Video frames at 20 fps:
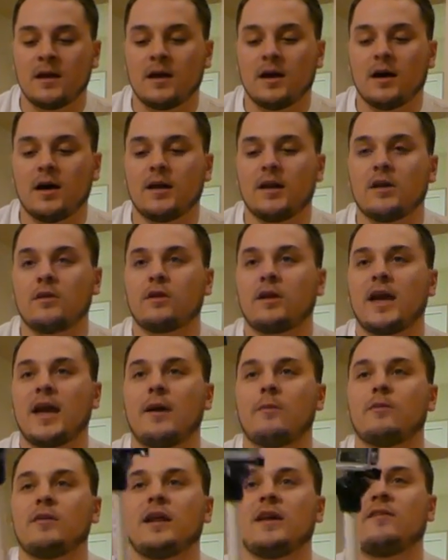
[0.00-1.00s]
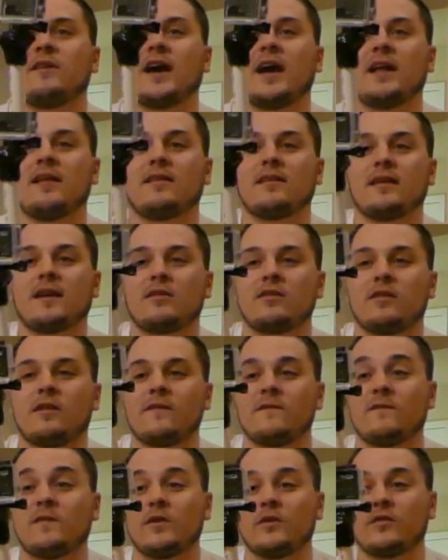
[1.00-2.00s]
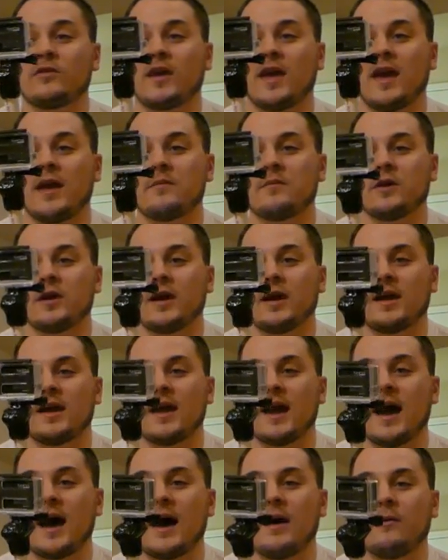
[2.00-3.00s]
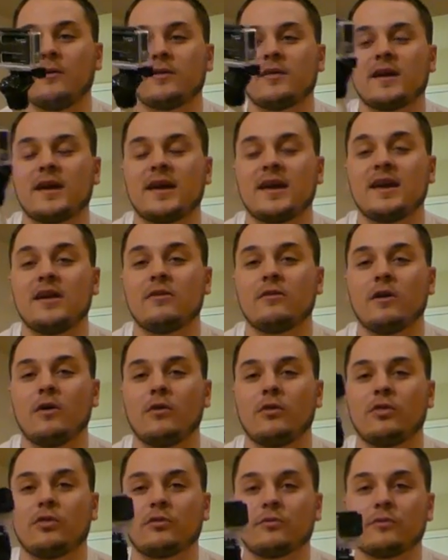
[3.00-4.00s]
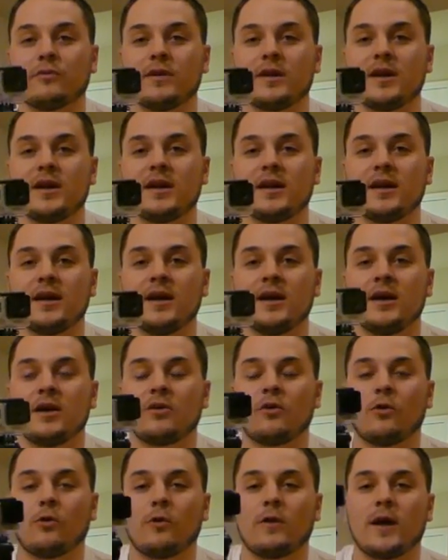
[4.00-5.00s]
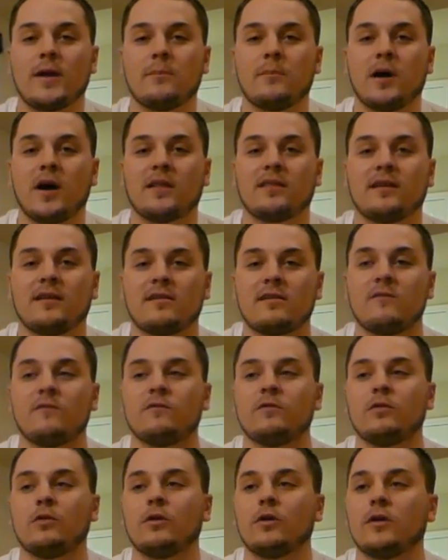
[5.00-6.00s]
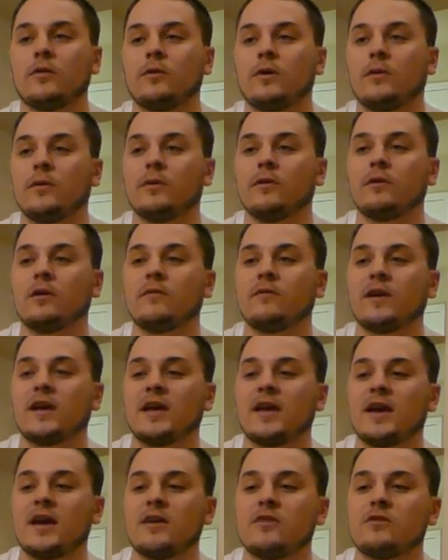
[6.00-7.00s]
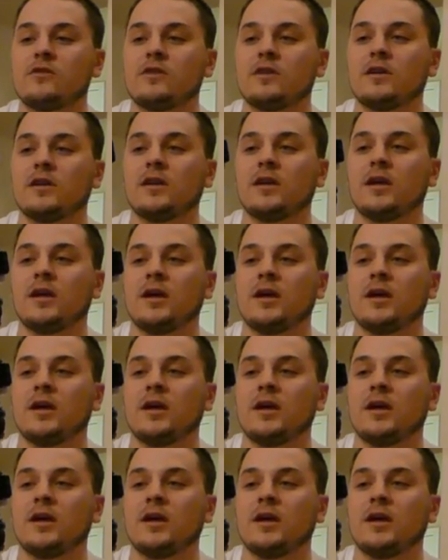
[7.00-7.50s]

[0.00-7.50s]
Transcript: Another camera that I've had, this is actually the first camera I got, was a Hero 3. Cora and I bought this in Florida while we were on vacation.